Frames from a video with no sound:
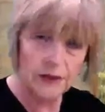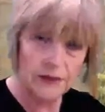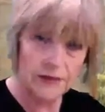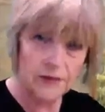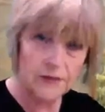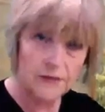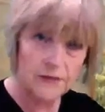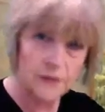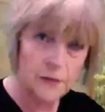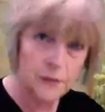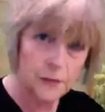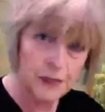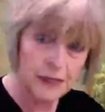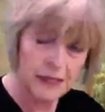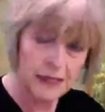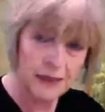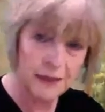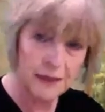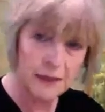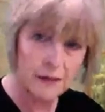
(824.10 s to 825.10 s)
So if you're
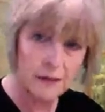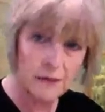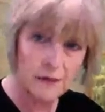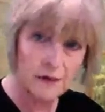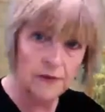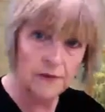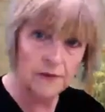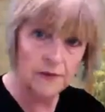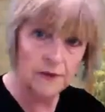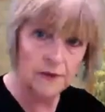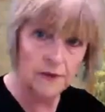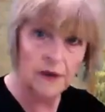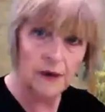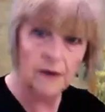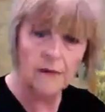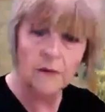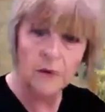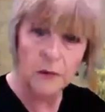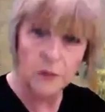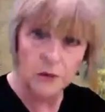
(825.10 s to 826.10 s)
making it your living,
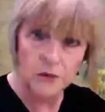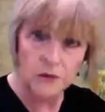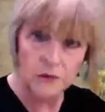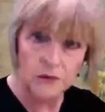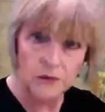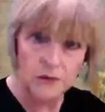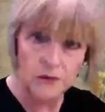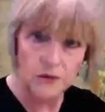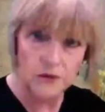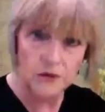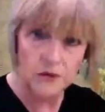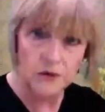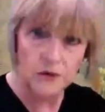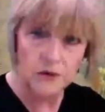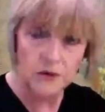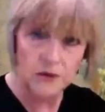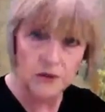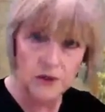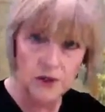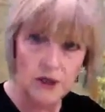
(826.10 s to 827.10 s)
of course you've got to
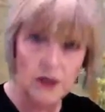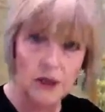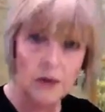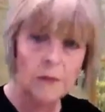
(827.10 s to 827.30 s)
charge.